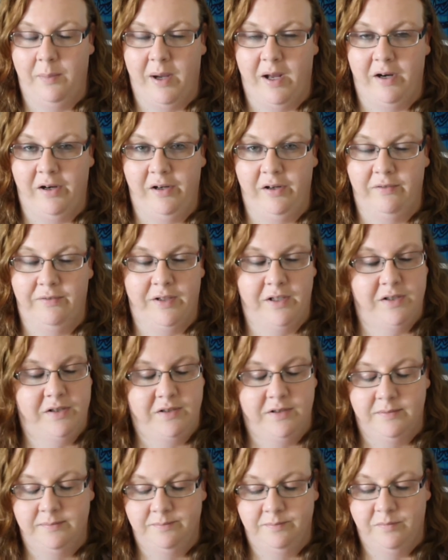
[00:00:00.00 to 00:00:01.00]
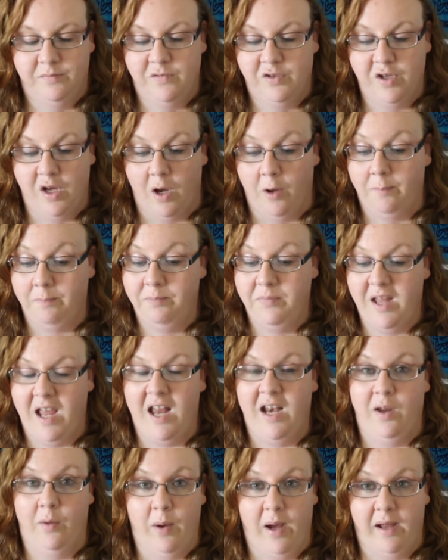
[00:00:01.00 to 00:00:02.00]
Potter universe. So
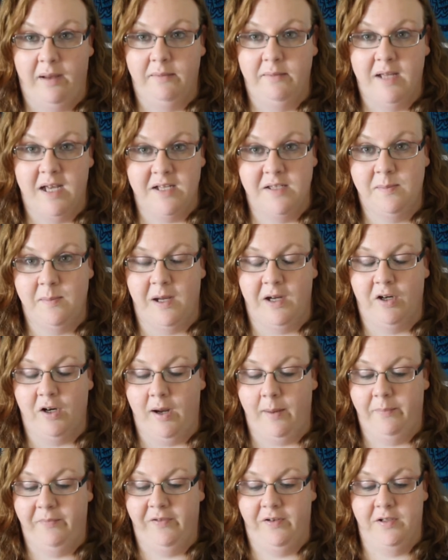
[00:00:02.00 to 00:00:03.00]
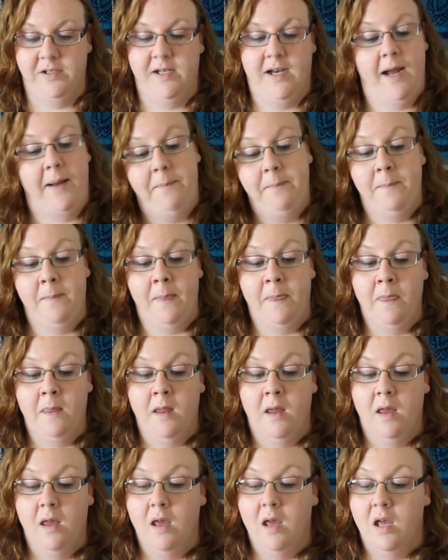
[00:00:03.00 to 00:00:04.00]
anyway, that's my gripe for today.
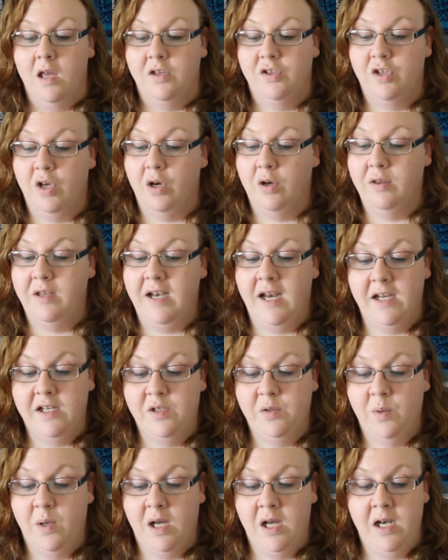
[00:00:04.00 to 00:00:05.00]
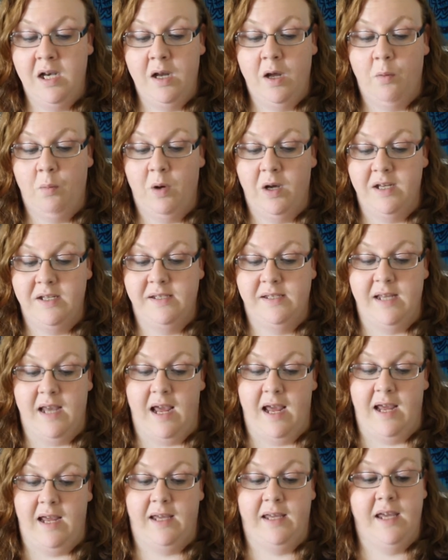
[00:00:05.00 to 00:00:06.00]
So the next one was
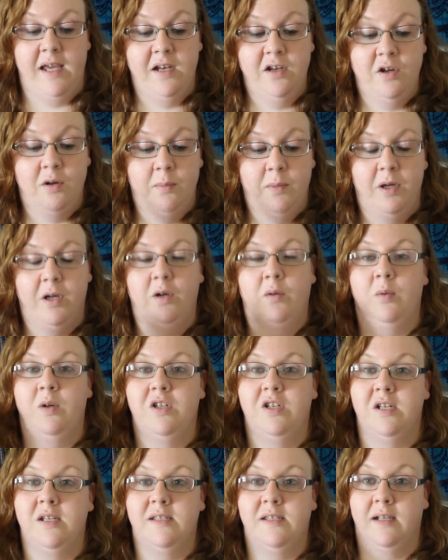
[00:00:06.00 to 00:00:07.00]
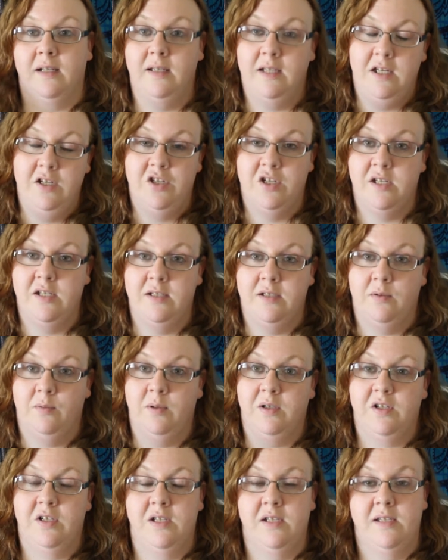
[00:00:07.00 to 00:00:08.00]
a Kindle book, which is Allegiant,
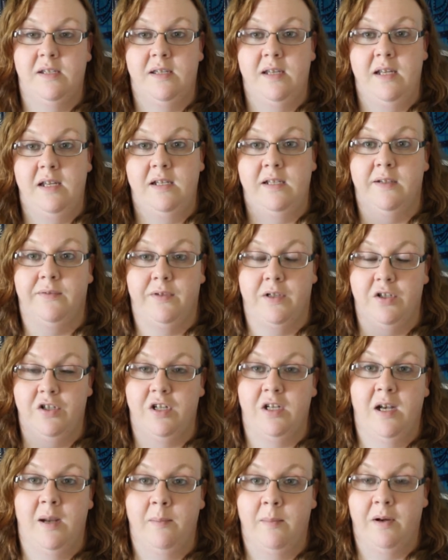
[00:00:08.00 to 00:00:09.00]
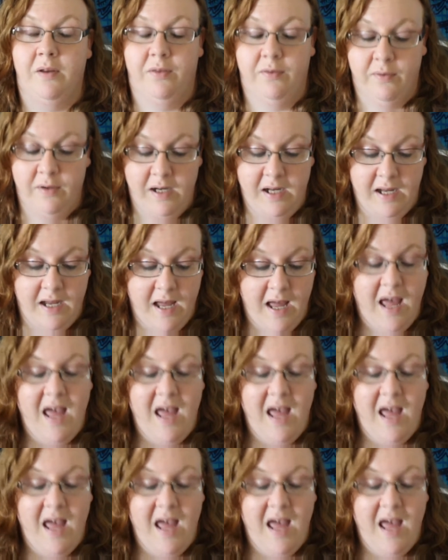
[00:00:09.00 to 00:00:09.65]
which is the Divergent number three,